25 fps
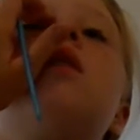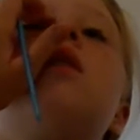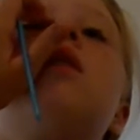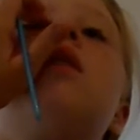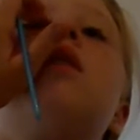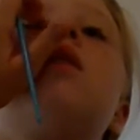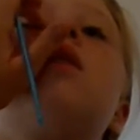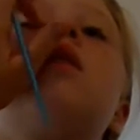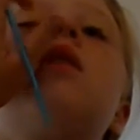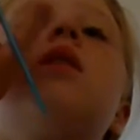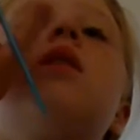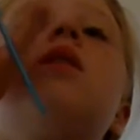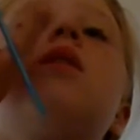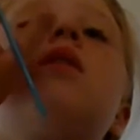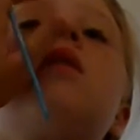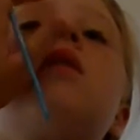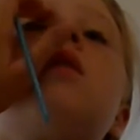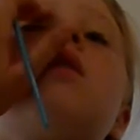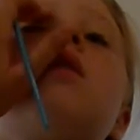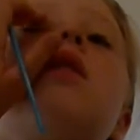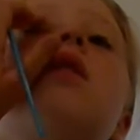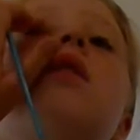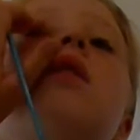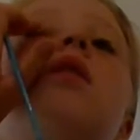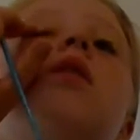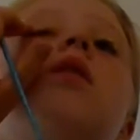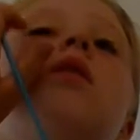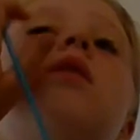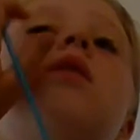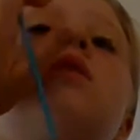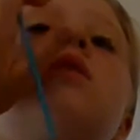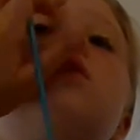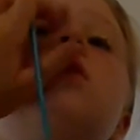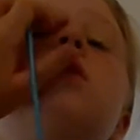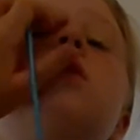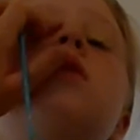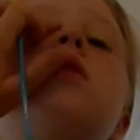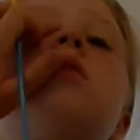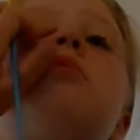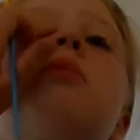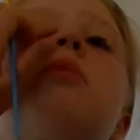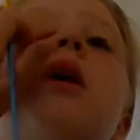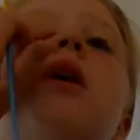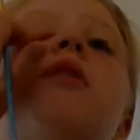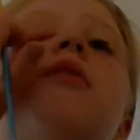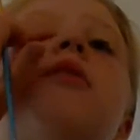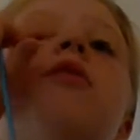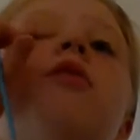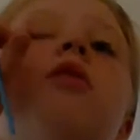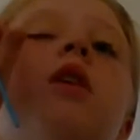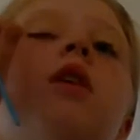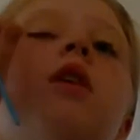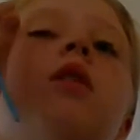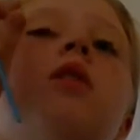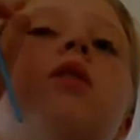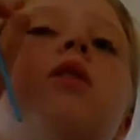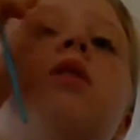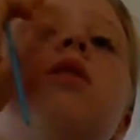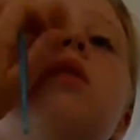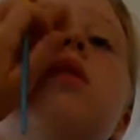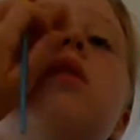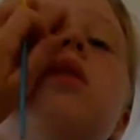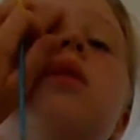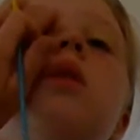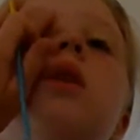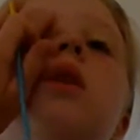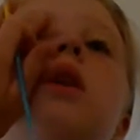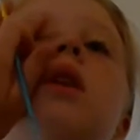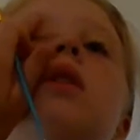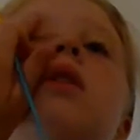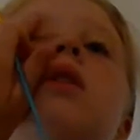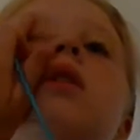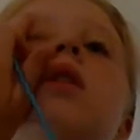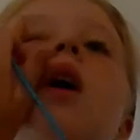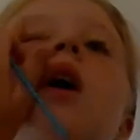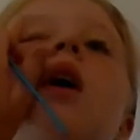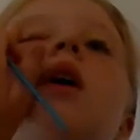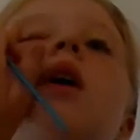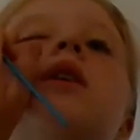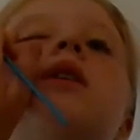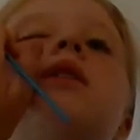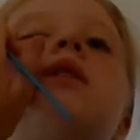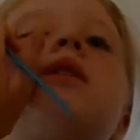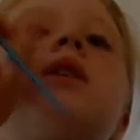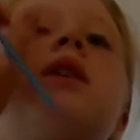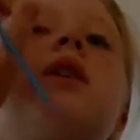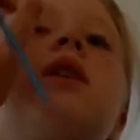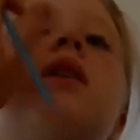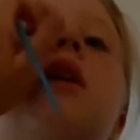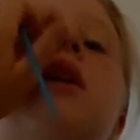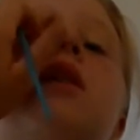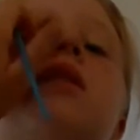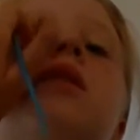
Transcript: it's easier. And also use my finger to do it. Honestly,